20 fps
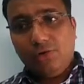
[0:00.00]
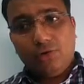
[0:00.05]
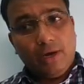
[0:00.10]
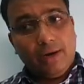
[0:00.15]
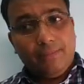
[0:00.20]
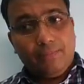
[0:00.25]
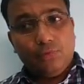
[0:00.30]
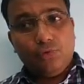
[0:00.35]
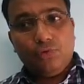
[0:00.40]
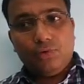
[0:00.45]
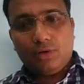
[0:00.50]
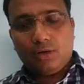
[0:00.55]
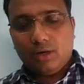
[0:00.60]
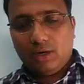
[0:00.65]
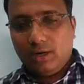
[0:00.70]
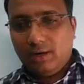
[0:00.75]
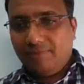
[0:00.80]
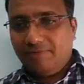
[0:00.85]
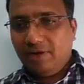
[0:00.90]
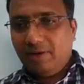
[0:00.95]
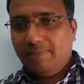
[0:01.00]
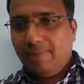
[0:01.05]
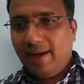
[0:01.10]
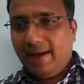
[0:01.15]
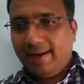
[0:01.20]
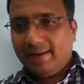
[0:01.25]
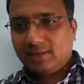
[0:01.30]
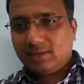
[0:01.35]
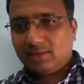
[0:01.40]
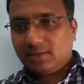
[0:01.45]
You can put
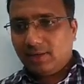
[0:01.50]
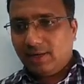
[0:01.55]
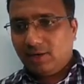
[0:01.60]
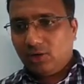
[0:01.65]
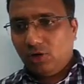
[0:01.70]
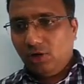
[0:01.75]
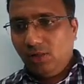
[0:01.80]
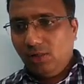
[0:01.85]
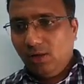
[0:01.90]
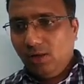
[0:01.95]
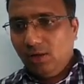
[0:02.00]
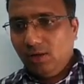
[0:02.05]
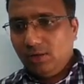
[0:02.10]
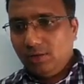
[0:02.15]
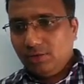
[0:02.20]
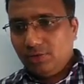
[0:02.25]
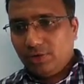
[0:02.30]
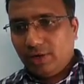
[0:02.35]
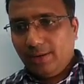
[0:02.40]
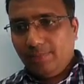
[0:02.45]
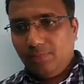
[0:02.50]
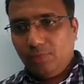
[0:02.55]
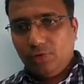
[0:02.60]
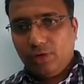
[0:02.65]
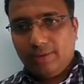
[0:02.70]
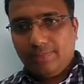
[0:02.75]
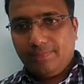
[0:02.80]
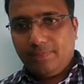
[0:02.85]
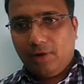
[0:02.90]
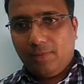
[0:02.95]
feedbacks and all. You can
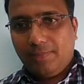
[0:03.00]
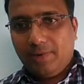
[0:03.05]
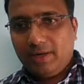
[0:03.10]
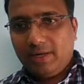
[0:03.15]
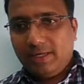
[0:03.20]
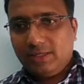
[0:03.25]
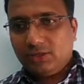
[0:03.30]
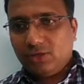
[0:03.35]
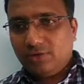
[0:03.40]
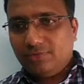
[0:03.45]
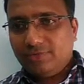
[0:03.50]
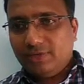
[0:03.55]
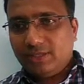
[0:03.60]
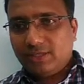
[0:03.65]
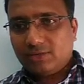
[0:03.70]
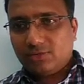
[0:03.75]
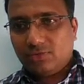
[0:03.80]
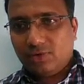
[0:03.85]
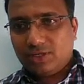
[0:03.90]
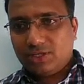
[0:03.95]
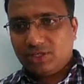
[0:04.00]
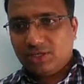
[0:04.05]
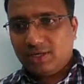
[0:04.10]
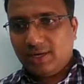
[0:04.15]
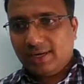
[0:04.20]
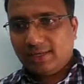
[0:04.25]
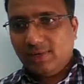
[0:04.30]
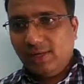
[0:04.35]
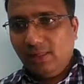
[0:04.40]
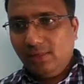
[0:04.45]
put properties of this question
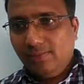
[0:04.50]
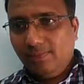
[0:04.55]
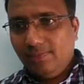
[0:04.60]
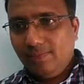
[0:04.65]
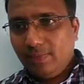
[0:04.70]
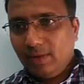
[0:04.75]
as well.